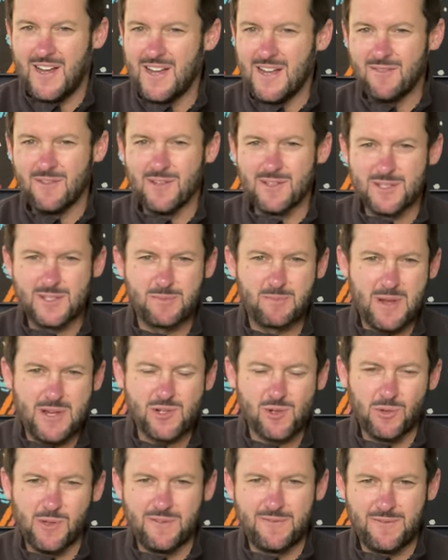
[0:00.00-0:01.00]
I have a
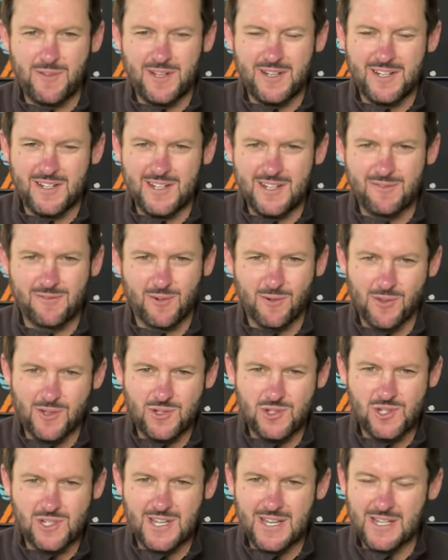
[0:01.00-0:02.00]
special affinity for the
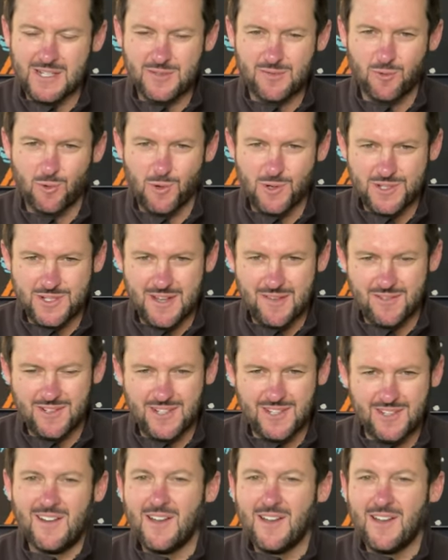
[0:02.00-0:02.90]
GX 470.